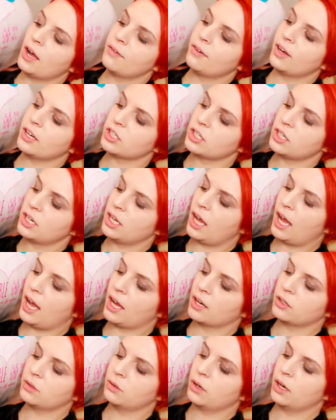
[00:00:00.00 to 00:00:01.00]
I've actually
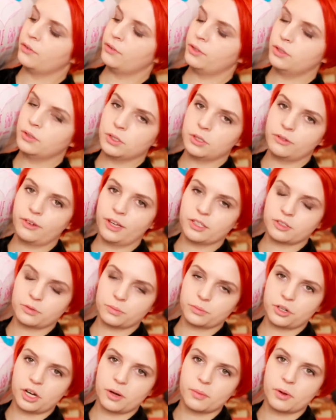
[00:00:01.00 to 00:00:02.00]
had quite a few duvets
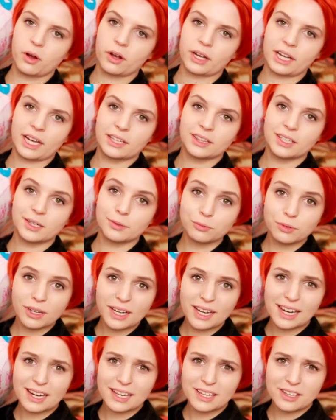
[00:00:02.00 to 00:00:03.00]
from Primark, and they're
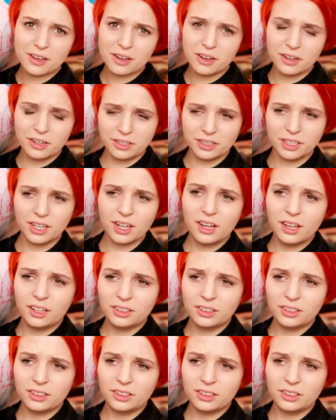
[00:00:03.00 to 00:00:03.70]
really good.